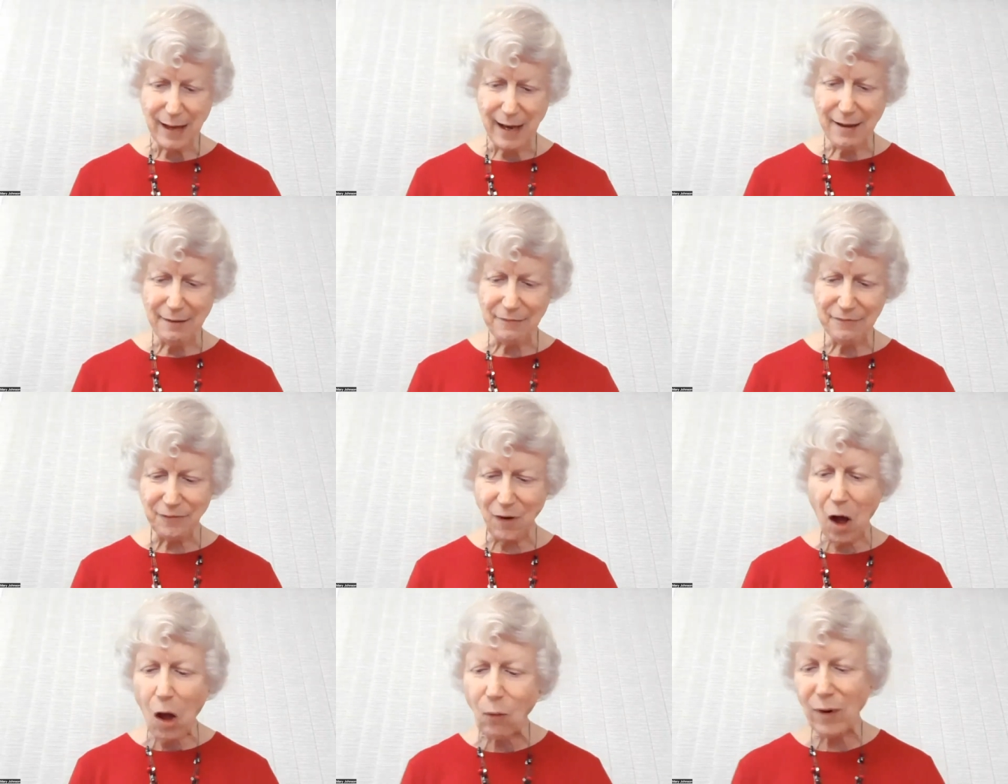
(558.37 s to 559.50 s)
I have
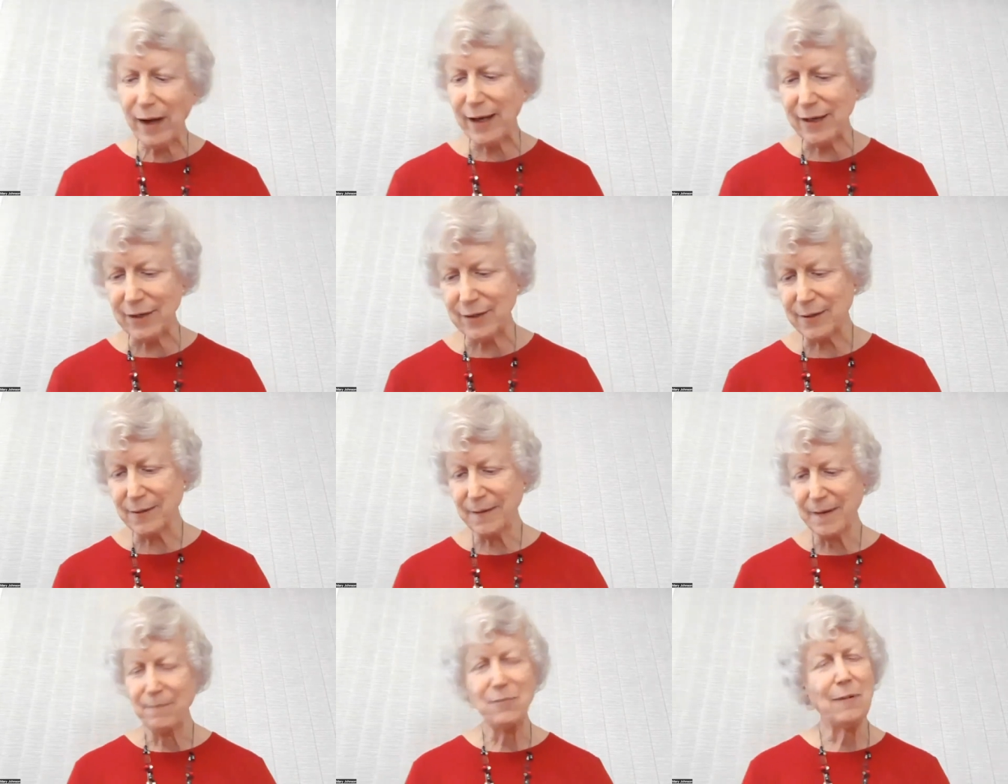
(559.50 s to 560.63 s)
always
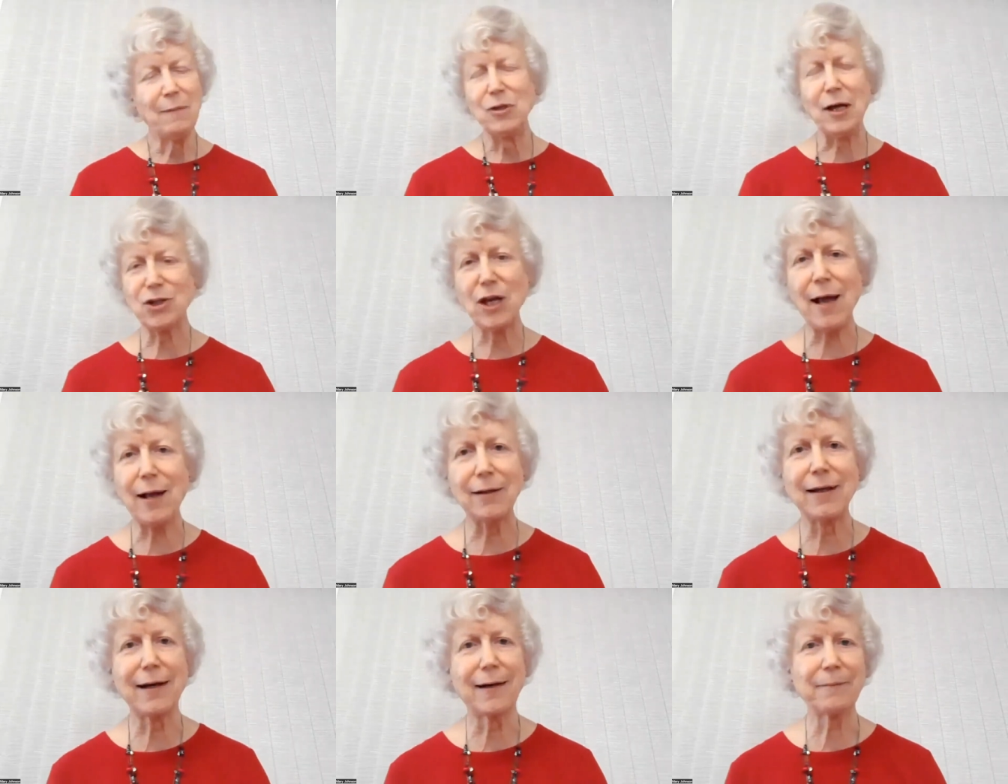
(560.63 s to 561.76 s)
done
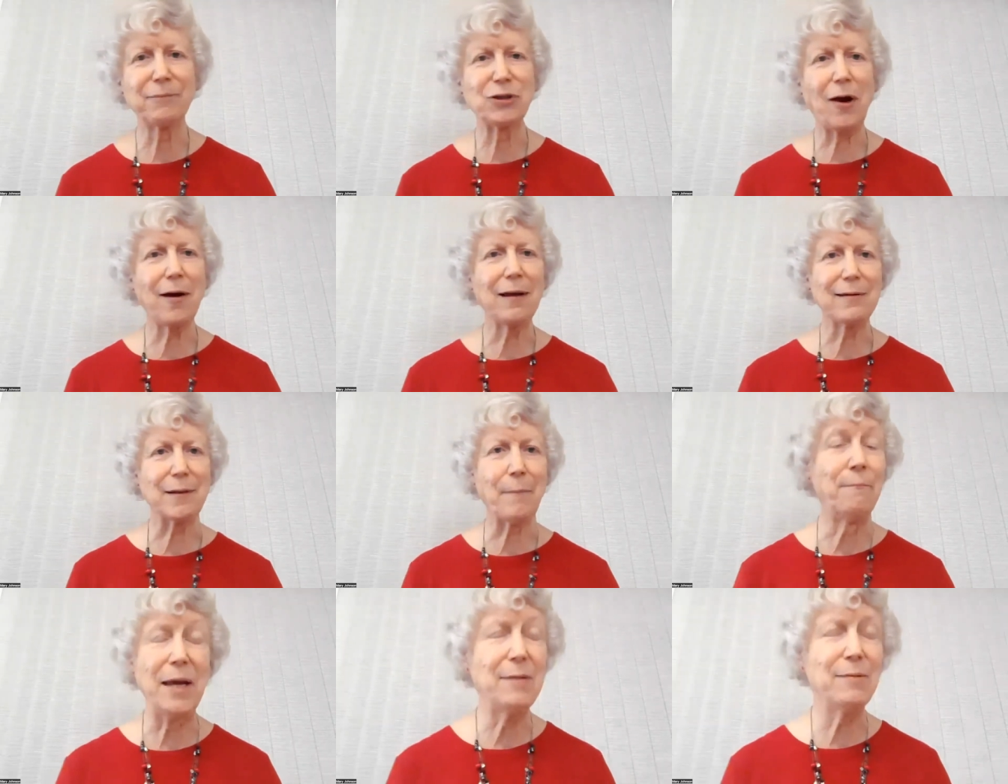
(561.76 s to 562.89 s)
childcare, starting as a
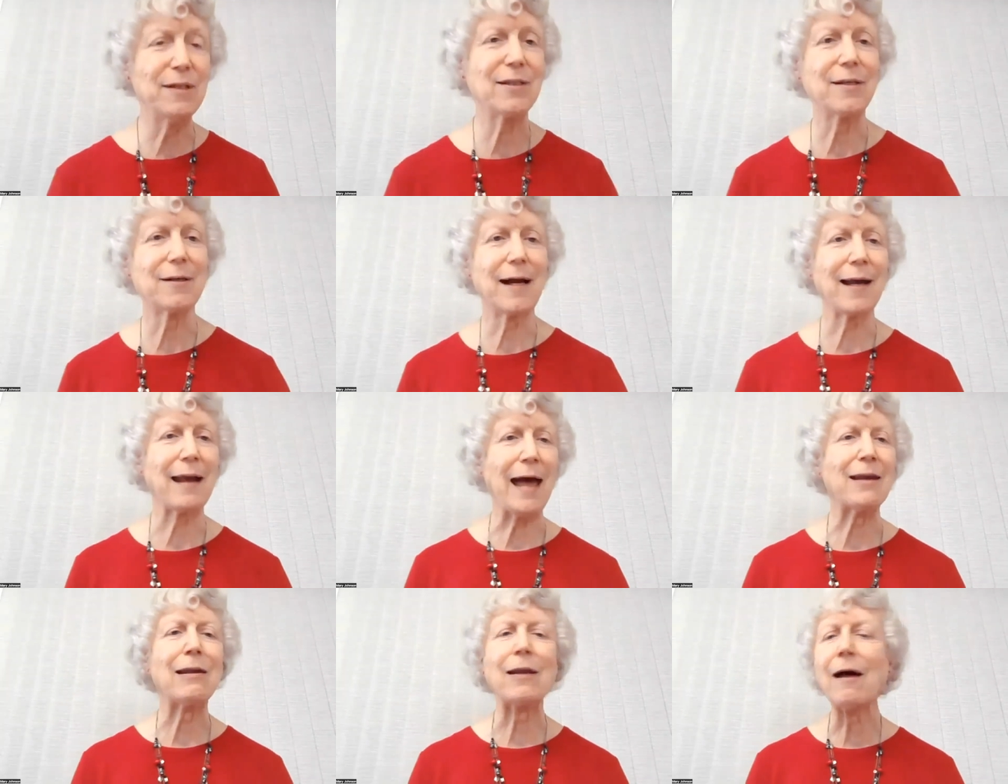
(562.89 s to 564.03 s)
babysitter. I,
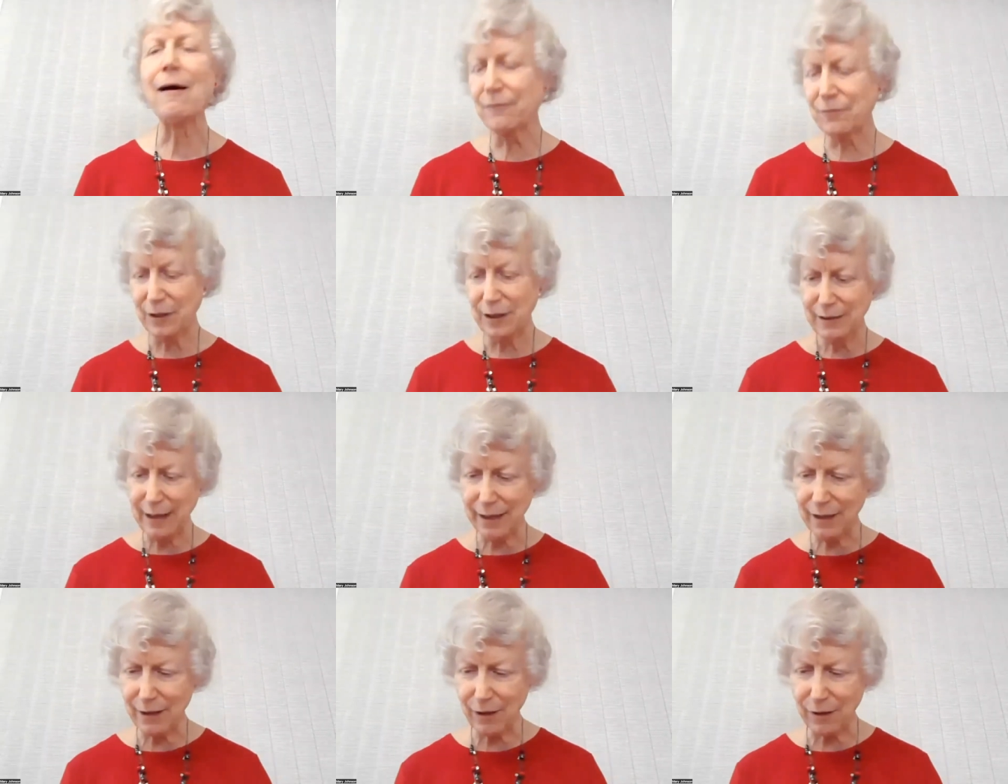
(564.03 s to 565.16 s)
have loved
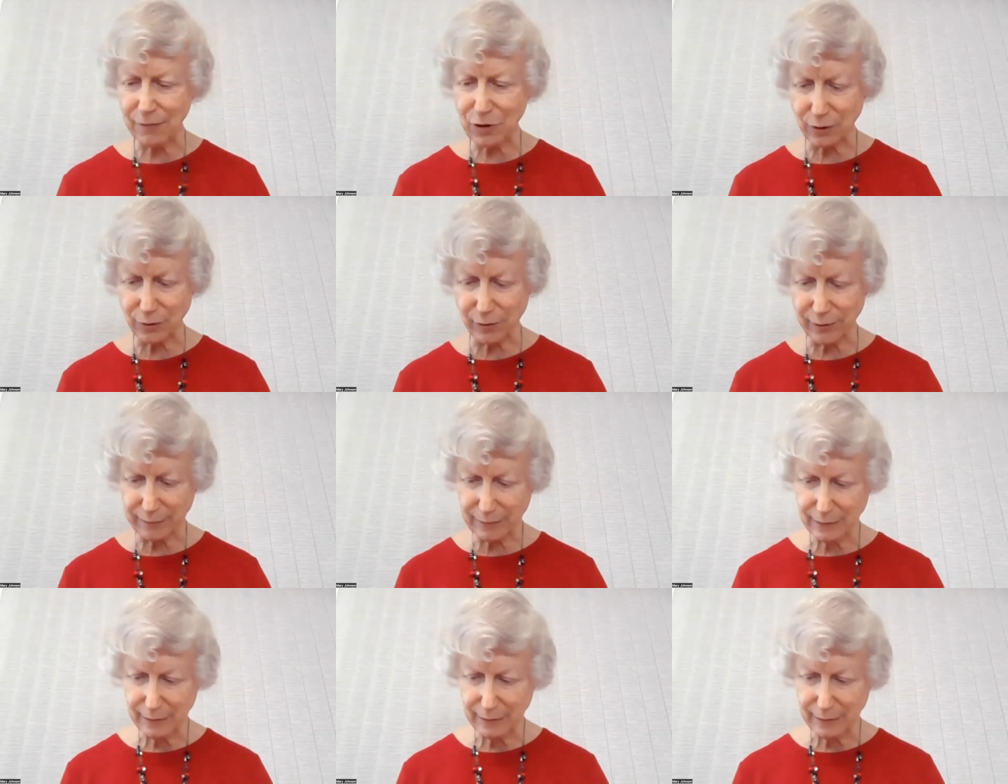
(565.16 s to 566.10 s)
taking care of children.